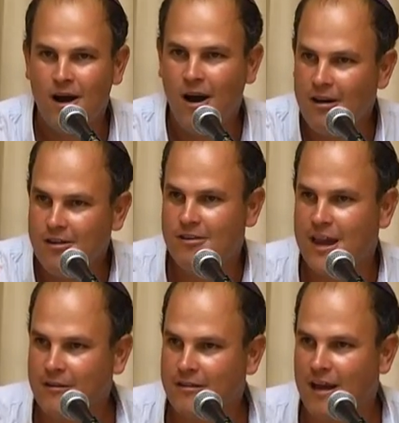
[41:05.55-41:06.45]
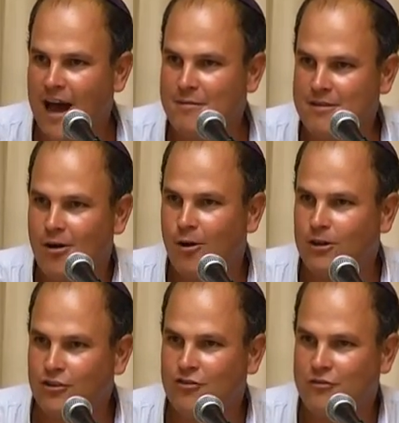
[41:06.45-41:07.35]
Our sacred time is the
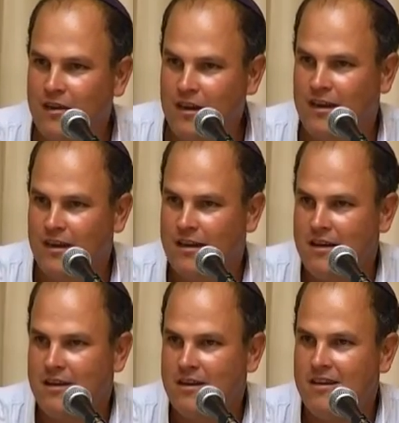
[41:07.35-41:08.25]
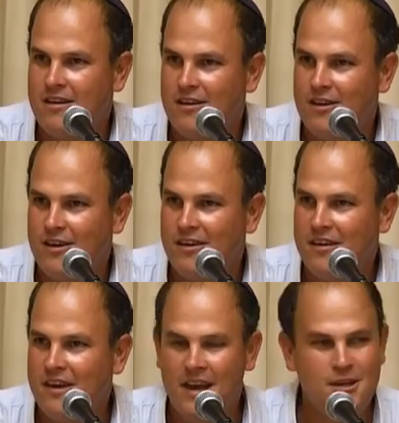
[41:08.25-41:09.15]
Chodesh HaShvi'i.
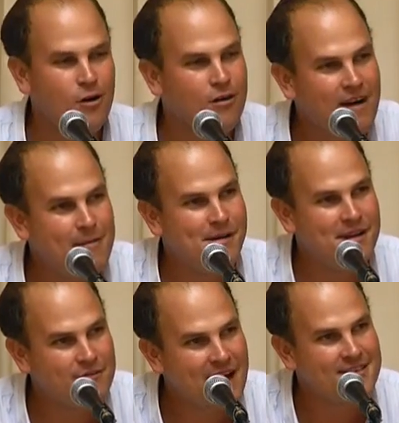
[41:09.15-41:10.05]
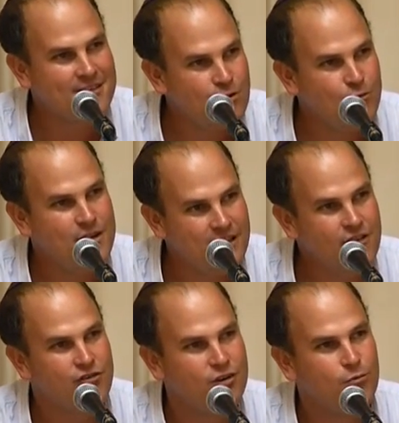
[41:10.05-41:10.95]
In Yerovam ben Nevat's new
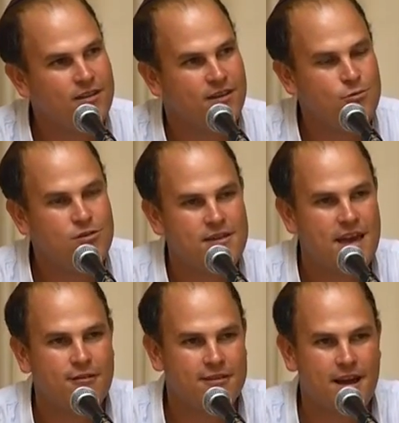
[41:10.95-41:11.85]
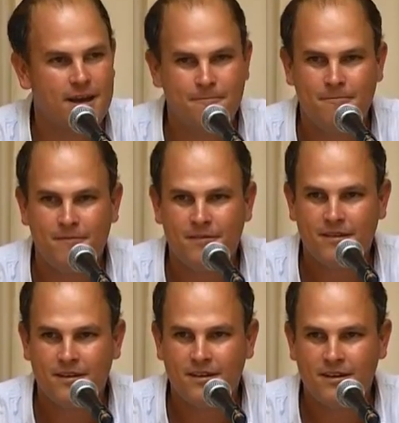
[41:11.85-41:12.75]
religion, what's the new sacred time?
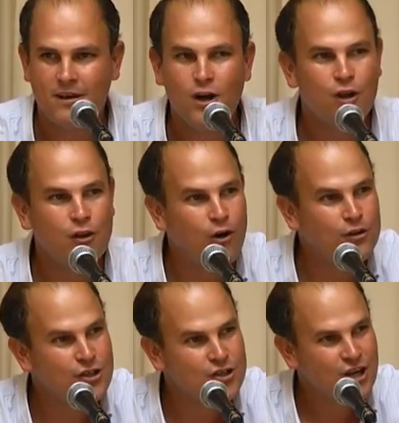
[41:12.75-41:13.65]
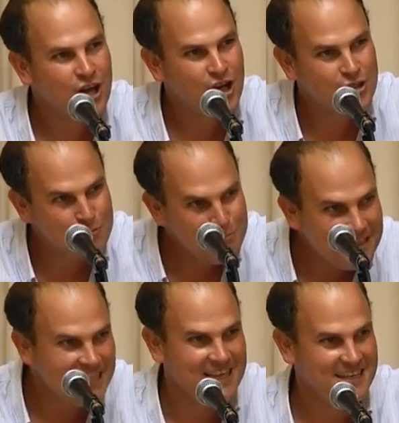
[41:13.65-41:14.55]
The Chodesh
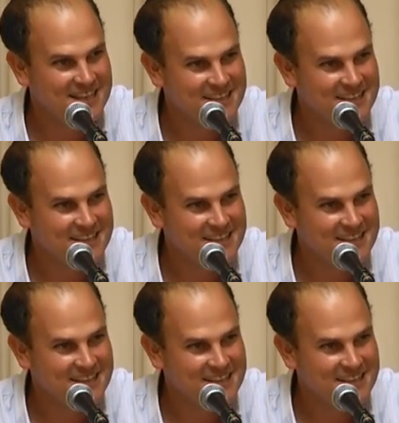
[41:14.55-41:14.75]
HaShmini.